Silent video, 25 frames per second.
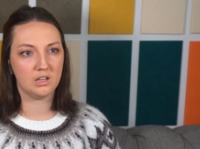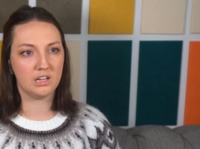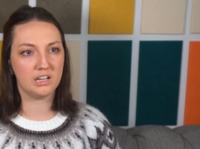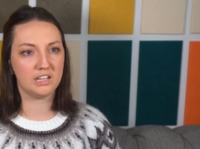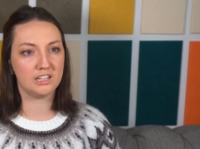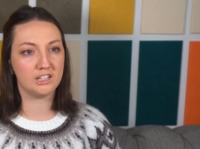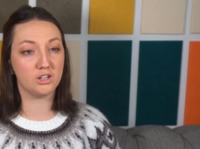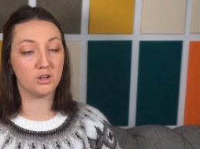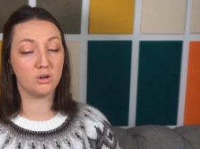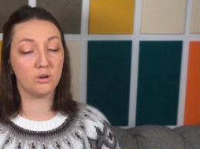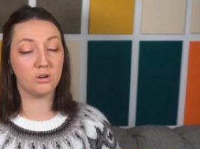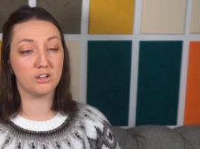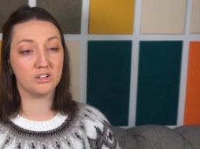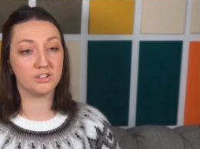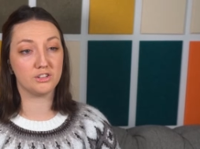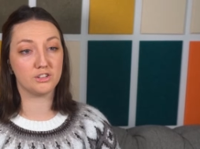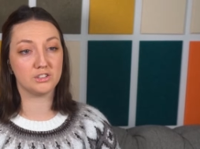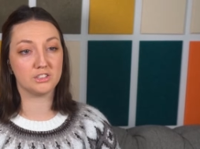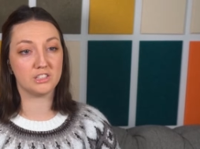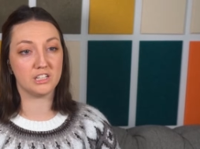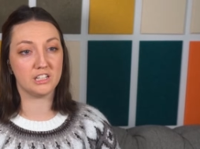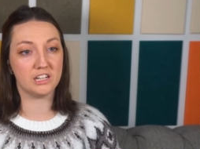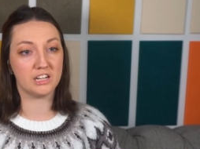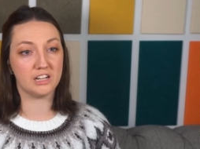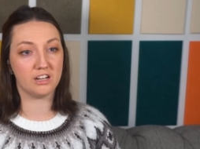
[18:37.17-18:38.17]
I don't
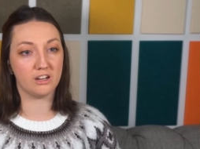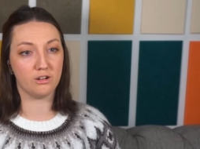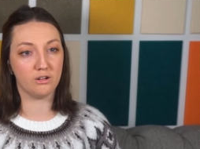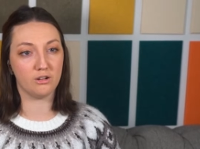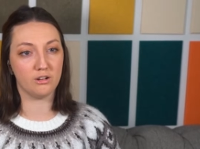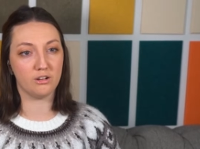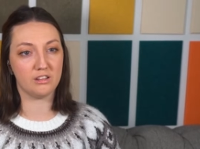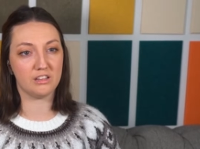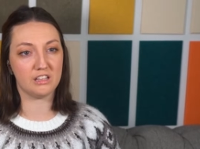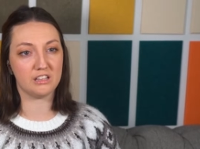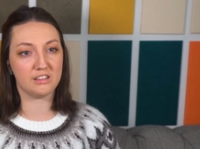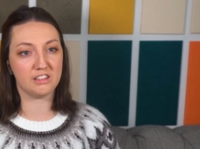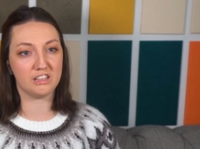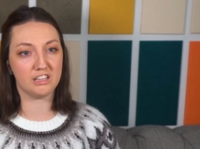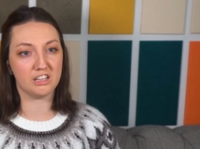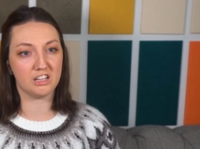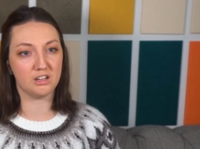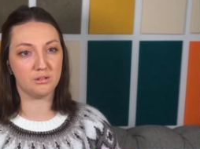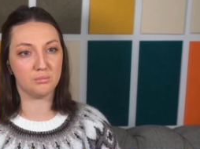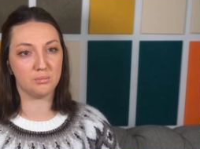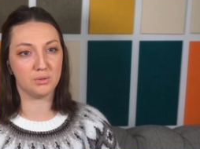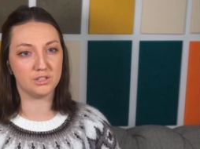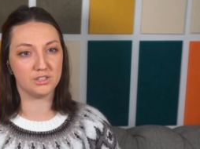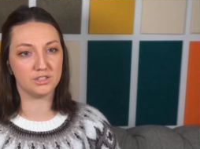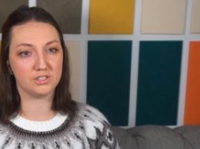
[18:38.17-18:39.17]
understand how they think
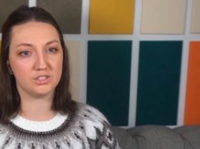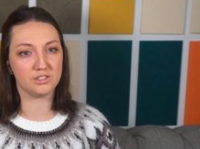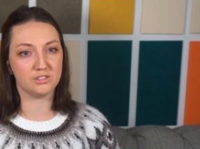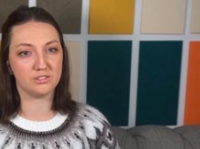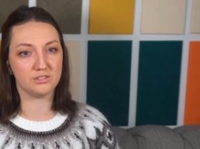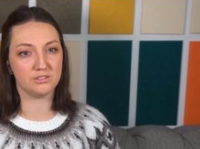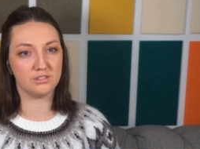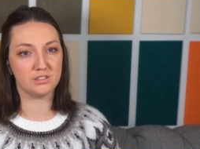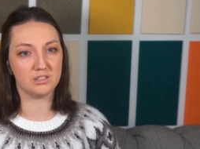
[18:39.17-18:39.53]
a